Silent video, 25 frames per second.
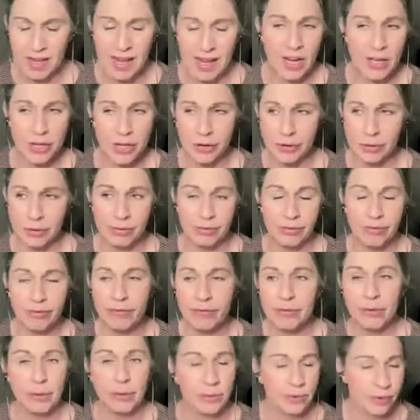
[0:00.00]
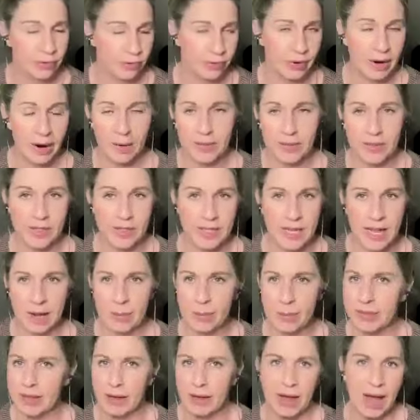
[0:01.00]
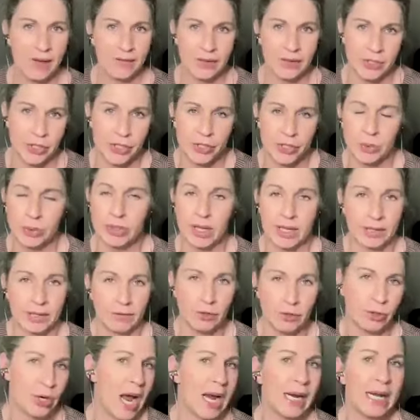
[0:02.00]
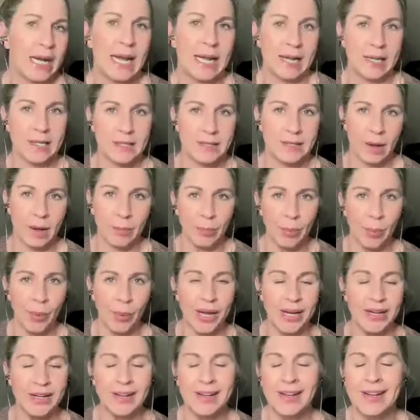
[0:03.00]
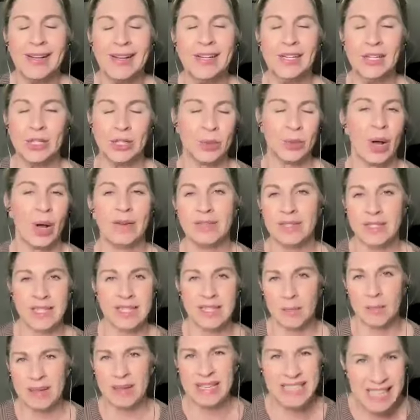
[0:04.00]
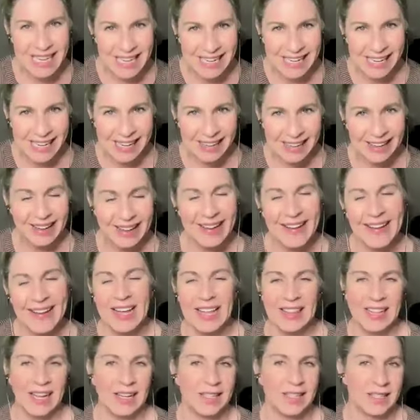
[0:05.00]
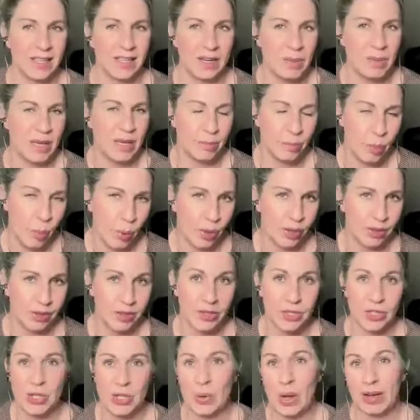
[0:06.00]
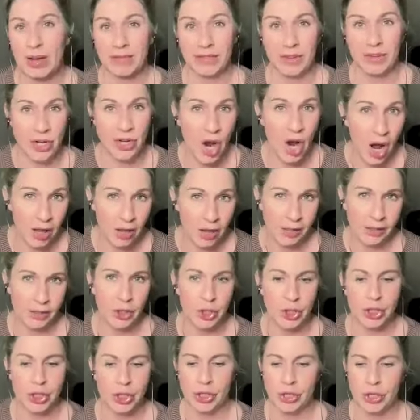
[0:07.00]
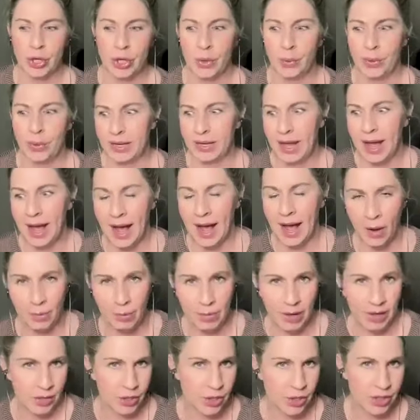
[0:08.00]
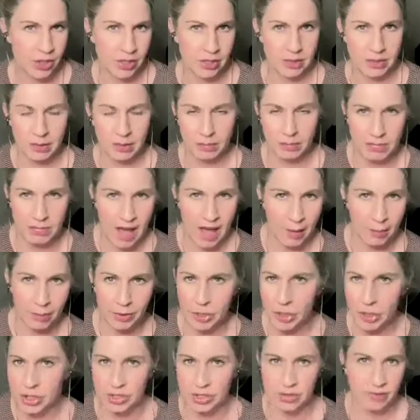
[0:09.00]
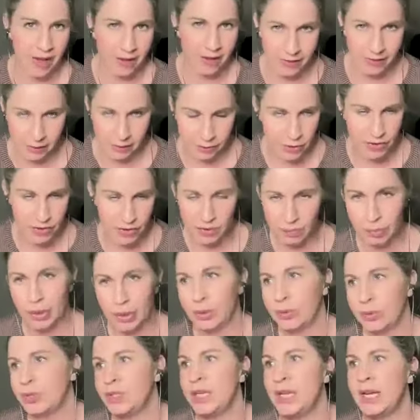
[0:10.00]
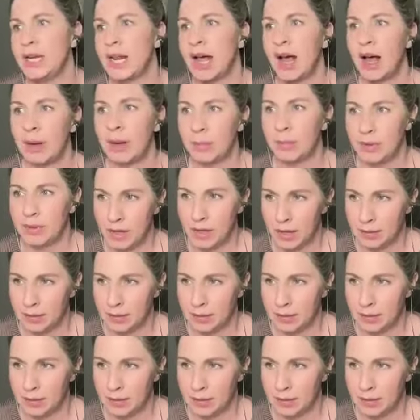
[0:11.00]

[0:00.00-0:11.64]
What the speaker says: and your food throughout the day without having to do a lot of tracking at some point. So obviously in the beginning, that's going to be important. So you have knowledge to know like how much is 5 ounces of protein, if I'm